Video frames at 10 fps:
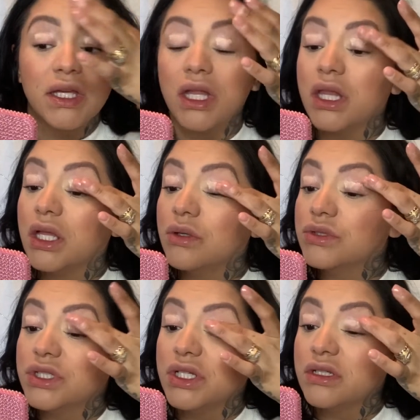
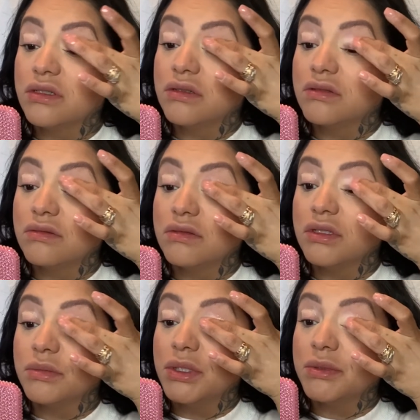lotion, to
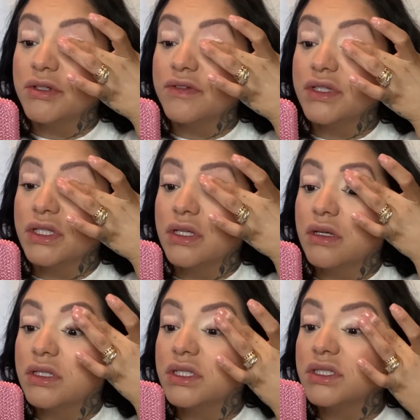be perfectly
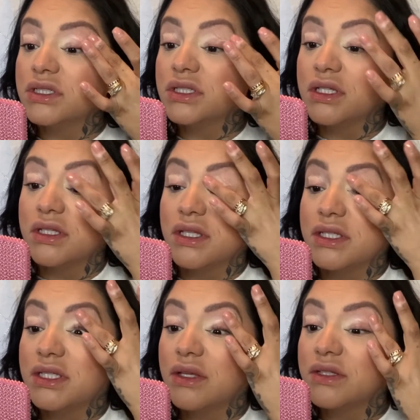honest.
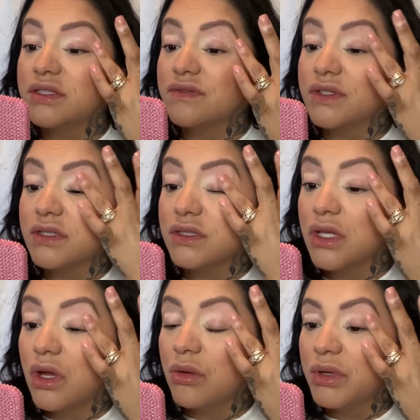That's how this feels.
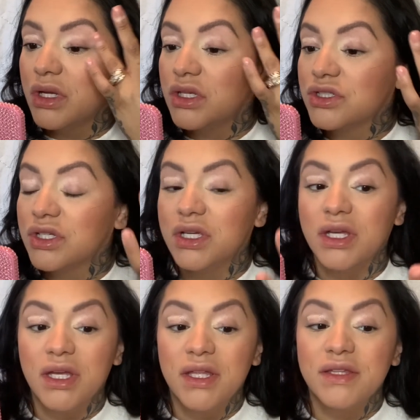Oh my gosh,
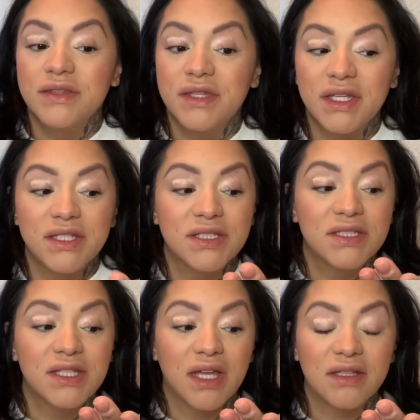that is
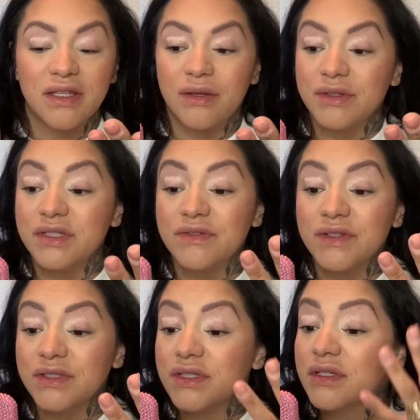exactly how this feels.